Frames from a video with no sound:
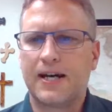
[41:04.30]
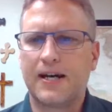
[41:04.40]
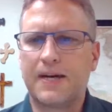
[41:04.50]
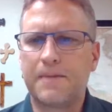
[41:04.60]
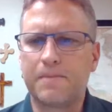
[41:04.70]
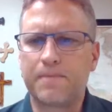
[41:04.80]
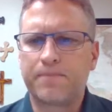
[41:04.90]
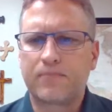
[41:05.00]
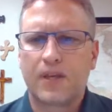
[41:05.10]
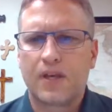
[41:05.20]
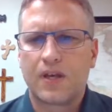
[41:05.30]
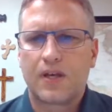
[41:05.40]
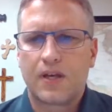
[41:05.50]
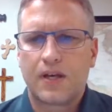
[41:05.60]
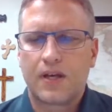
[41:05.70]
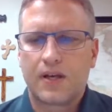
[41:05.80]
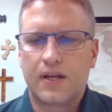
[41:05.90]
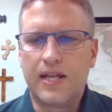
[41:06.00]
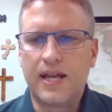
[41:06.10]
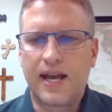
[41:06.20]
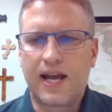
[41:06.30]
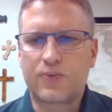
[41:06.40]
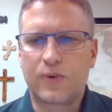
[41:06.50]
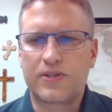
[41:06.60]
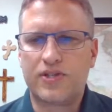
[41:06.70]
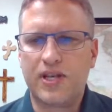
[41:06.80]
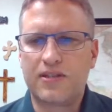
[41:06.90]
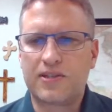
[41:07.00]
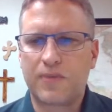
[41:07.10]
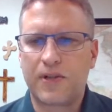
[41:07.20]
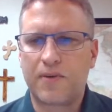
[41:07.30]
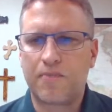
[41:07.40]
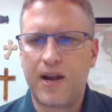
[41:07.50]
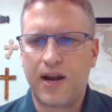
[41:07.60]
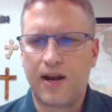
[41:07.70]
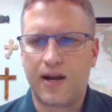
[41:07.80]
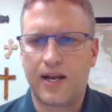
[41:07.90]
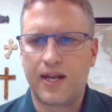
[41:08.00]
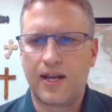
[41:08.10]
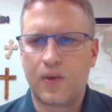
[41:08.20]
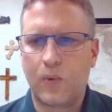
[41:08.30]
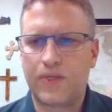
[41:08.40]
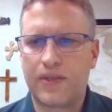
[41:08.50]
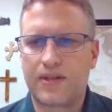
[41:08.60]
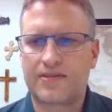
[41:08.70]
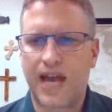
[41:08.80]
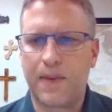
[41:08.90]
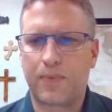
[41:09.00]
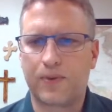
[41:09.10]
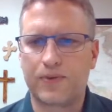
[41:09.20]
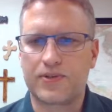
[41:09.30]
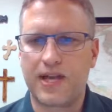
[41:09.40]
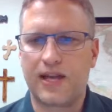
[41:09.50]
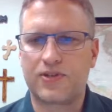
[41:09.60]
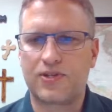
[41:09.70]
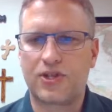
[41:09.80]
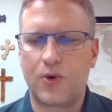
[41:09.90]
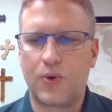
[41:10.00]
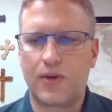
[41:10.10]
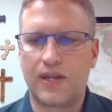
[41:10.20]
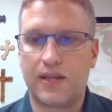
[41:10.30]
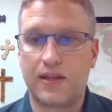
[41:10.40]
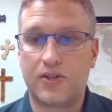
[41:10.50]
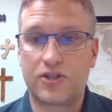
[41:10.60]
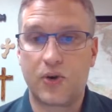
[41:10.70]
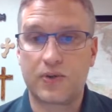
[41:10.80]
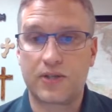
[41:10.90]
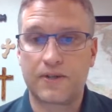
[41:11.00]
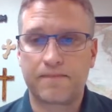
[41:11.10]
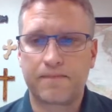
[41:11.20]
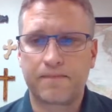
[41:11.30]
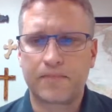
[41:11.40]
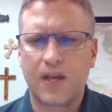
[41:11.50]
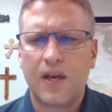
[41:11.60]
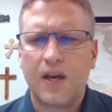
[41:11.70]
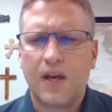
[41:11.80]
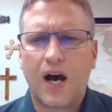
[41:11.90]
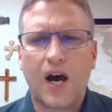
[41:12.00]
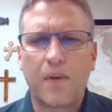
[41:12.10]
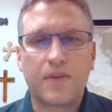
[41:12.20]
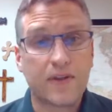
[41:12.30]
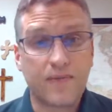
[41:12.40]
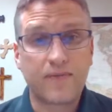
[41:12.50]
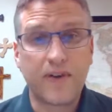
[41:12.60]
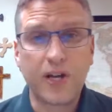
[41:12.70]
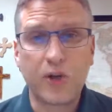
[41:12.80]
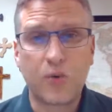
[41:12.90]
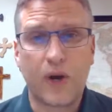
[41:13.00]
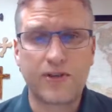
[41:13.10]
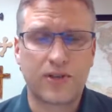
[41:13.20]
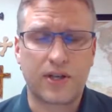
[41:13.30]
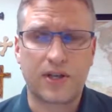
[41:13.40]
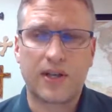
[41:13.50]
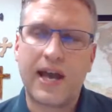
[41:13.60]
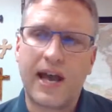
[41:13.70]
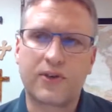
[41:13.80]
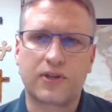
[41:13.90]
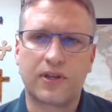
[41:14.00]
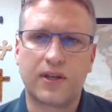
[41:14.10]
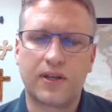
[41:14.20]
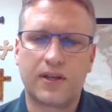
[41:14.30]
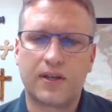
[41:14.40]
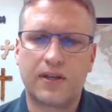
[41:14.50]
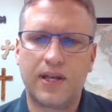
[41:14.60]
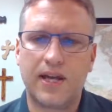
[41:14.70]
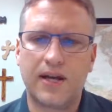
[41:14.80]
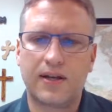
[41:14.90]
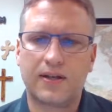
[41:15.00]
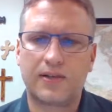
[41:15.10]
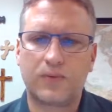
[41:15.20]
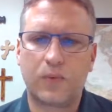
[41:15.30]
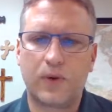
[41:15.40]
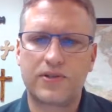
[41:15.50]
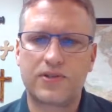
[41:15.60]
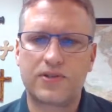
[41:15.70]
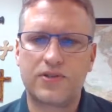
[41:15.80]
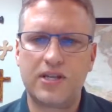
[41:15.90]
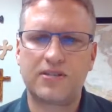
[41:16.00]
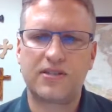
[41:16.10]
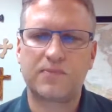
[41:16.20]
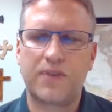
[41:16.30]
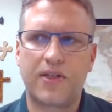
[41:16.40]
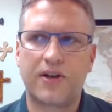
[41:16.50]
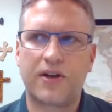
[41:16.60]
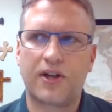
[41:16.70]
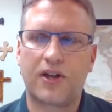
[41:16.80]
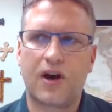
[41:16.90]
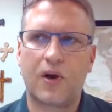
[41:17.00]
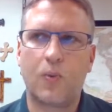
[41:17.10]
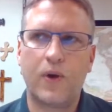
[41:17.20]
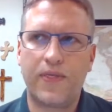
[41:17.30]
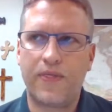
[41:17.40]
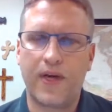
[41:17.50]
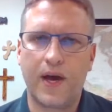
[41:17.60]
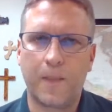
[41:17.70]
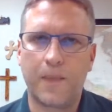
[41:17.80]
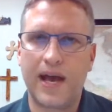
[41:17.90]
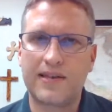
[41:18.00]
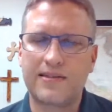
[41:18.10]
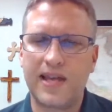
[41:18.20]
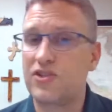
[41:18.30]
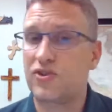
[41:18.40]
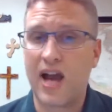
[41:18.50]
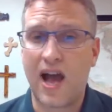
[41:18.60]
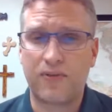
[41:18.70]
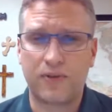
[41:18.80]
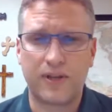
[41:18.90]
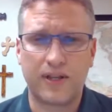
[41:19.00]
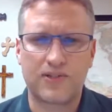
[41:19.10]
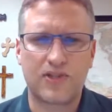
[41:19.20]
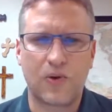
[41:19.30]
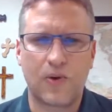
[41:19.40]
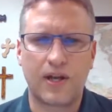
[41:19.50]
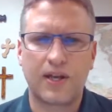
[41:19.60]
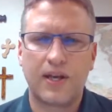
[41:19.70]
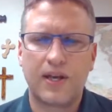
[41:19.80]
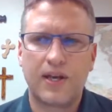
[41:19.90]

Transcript: Um, Nia asked, was Jesus' mother Mary with the disciples as shown in The Chosen? Very good question, actually, Nia. Was Jesus' mother along with them as they traveled and so on?